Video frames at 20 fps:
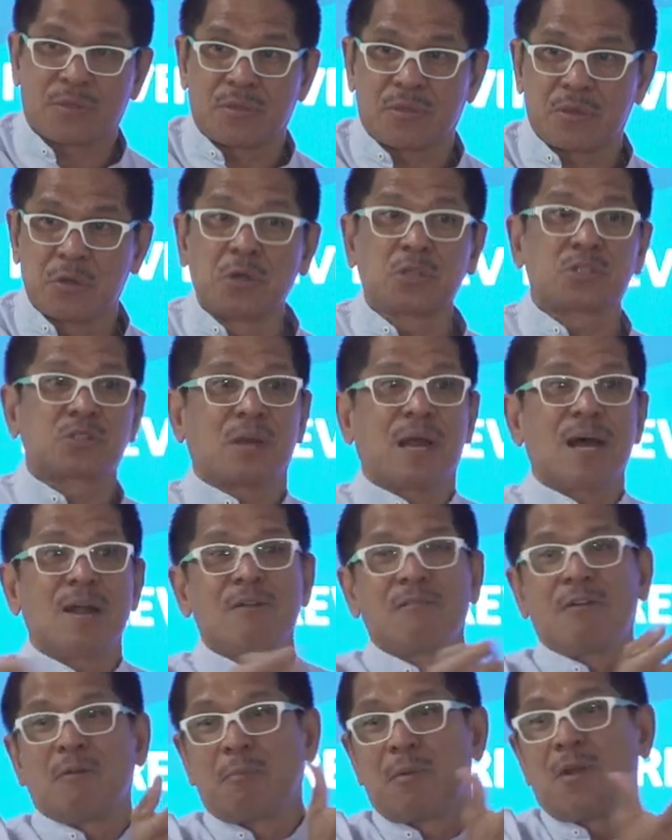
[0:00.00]
Huge round
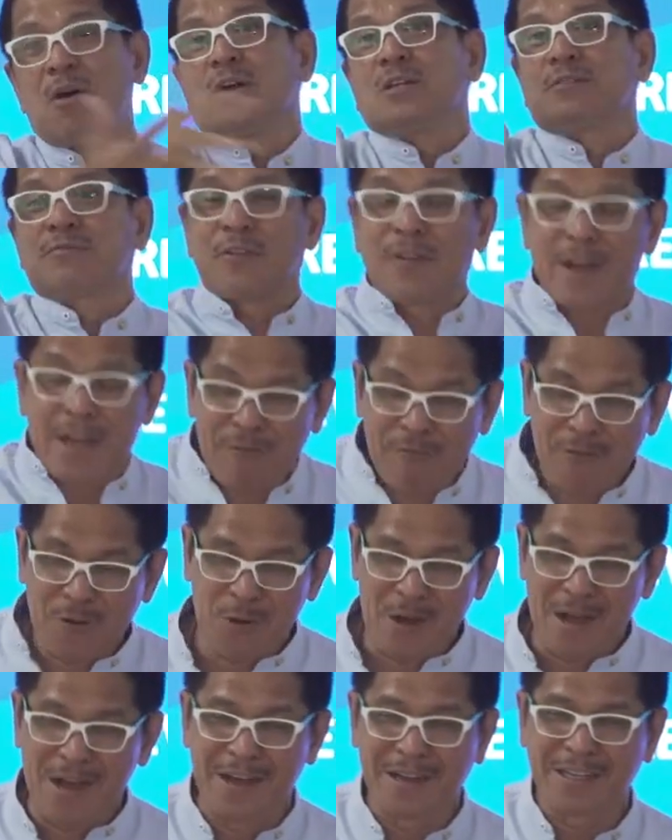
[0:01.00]
of applause for
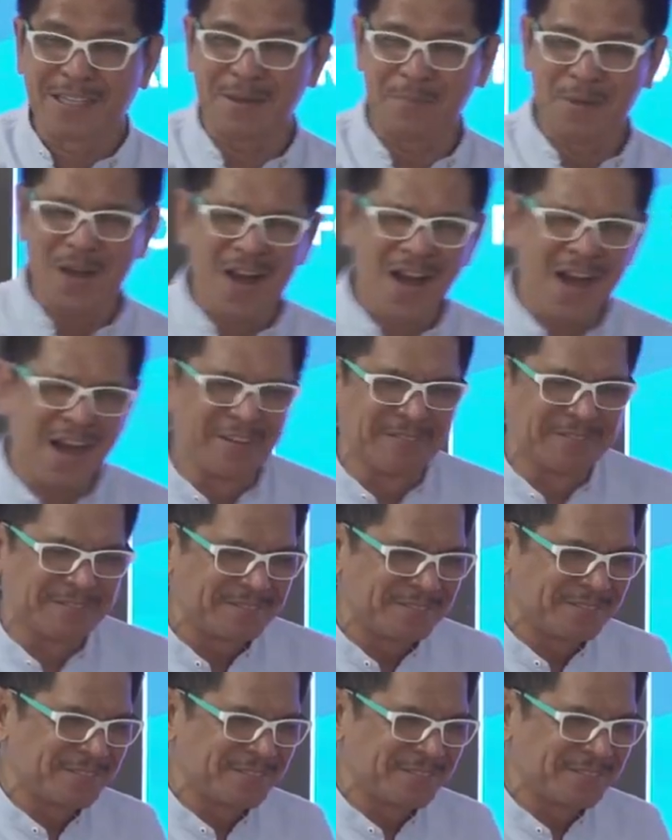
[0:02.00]
everyone. Come on.